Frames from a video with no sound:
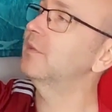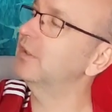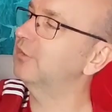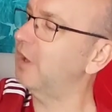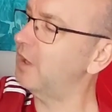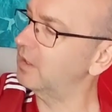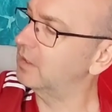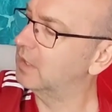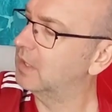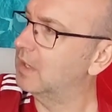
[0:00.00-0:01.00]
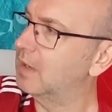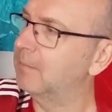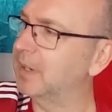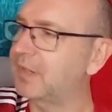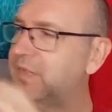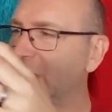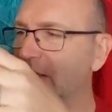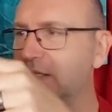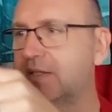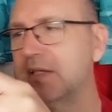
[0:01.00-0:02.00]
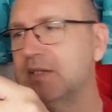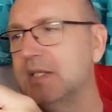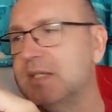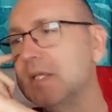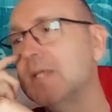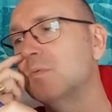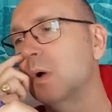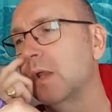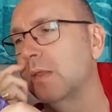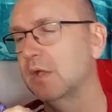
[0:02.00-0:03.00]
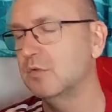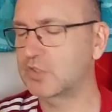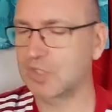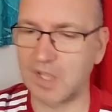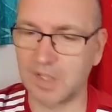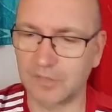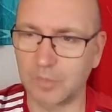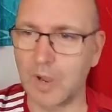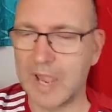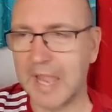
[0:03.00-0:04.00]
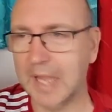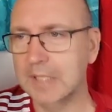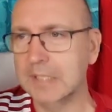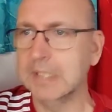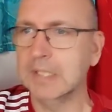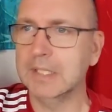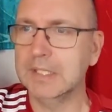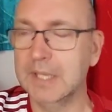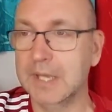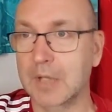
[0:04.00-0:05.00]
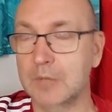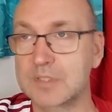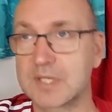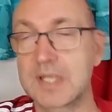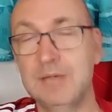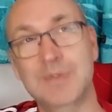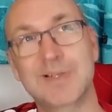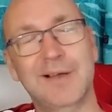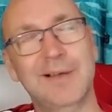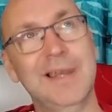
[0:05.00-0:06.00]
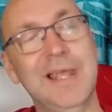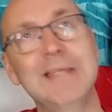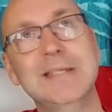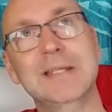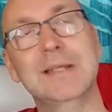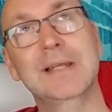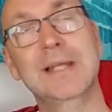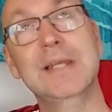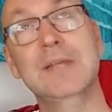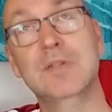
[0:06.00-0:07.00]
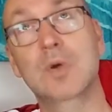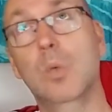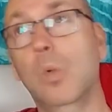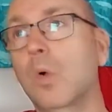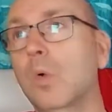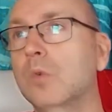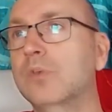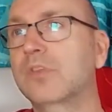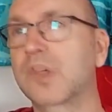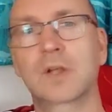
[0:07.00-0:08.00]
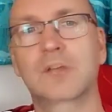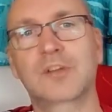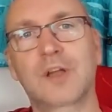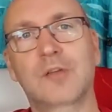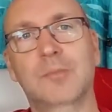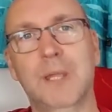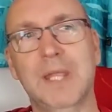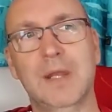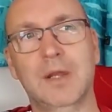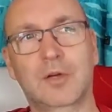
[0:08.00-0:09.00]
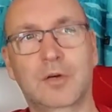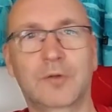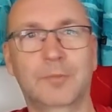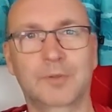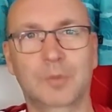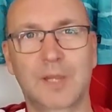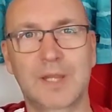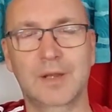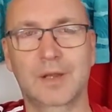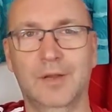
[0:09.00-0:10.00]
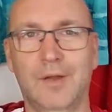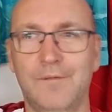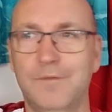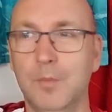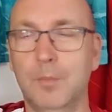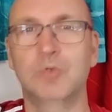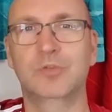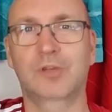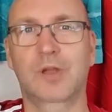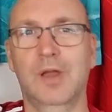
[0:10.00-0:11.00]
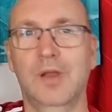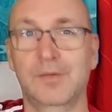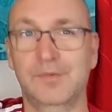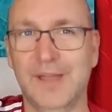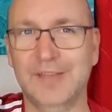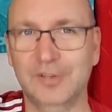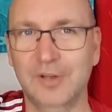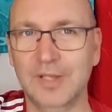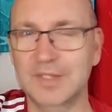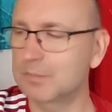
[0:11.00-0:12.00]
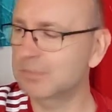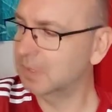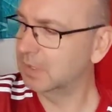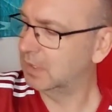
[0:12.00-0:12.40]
on this shirt, but I think this is one of those shirts where, you know, teams are leaning towards third shirts being a cross between a football shirt and a fashion item.